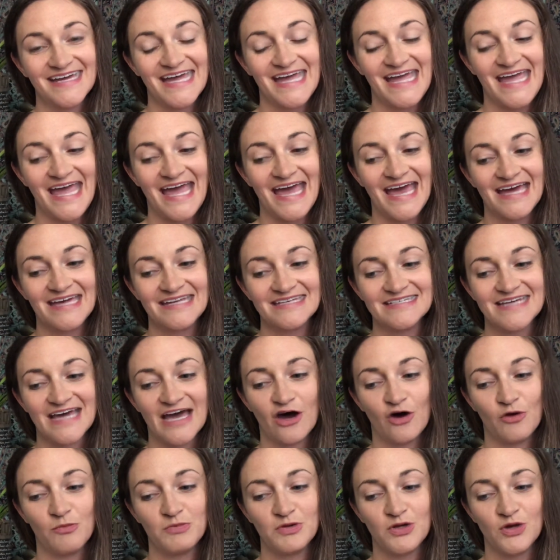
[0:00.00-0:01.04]
and
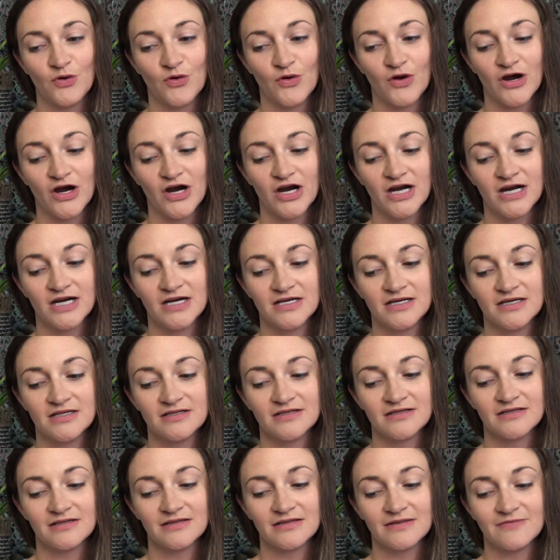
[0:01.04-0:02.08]
help your
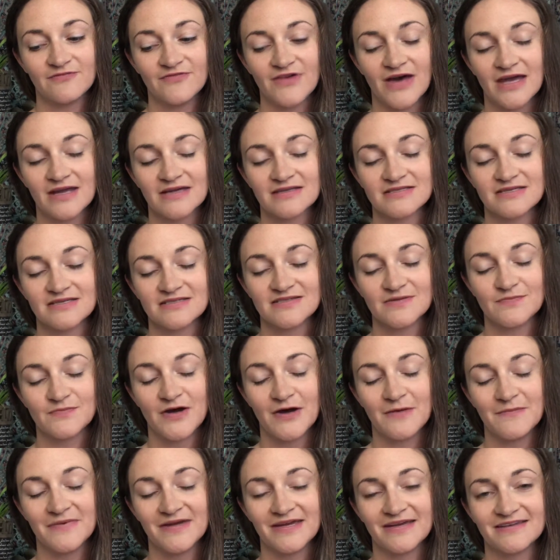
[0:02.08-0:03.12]
lymphatic system
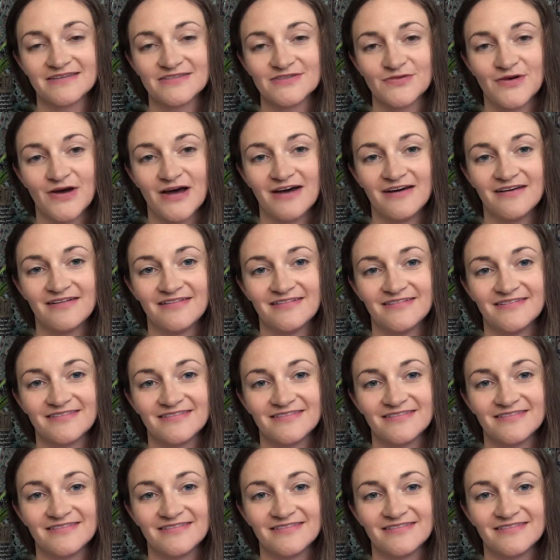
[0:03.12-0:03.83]
pumping as well.